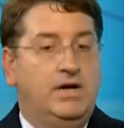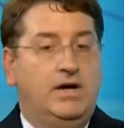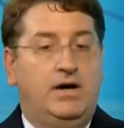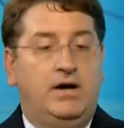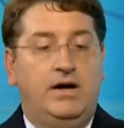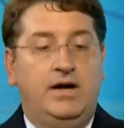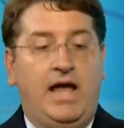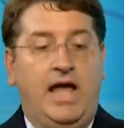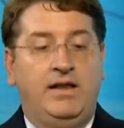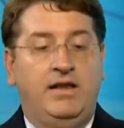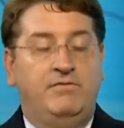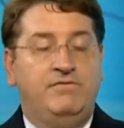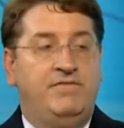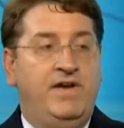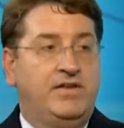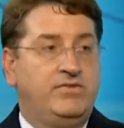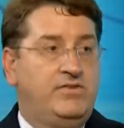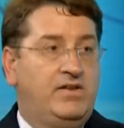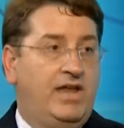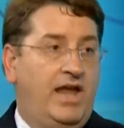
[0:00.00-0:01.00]
and
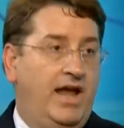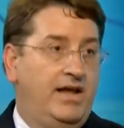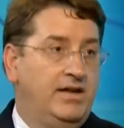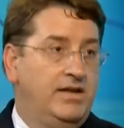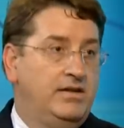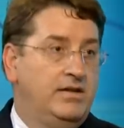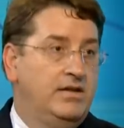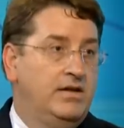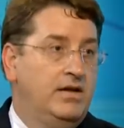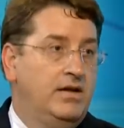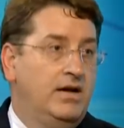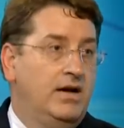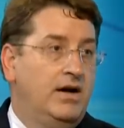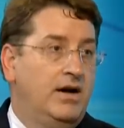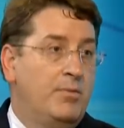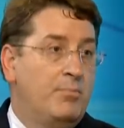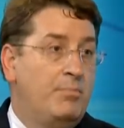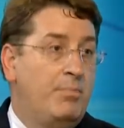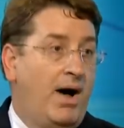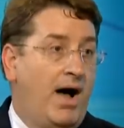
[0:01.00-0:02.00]
investigated
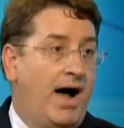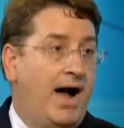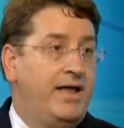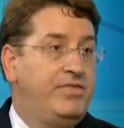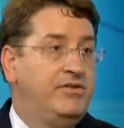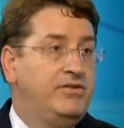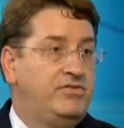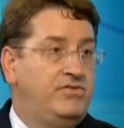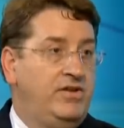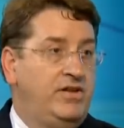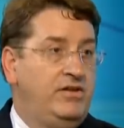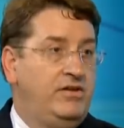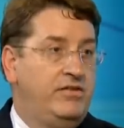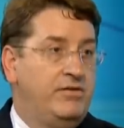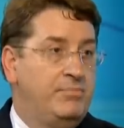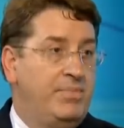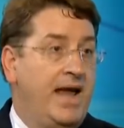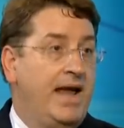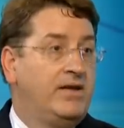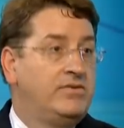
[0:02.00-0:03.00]
by
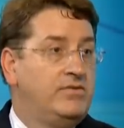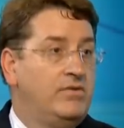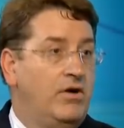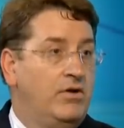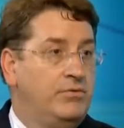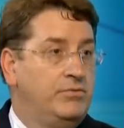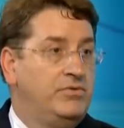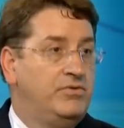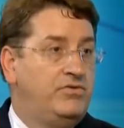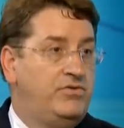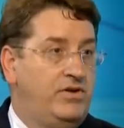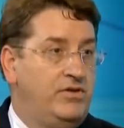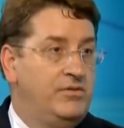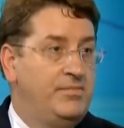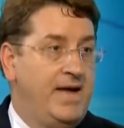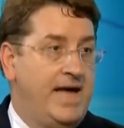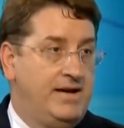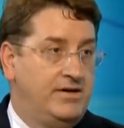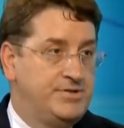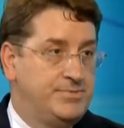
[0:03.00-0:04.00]
the bank's own
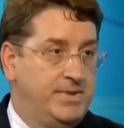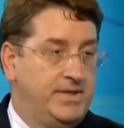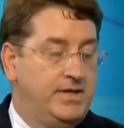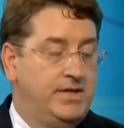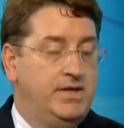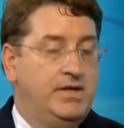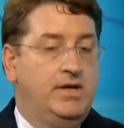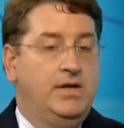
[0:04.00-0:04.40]
senior management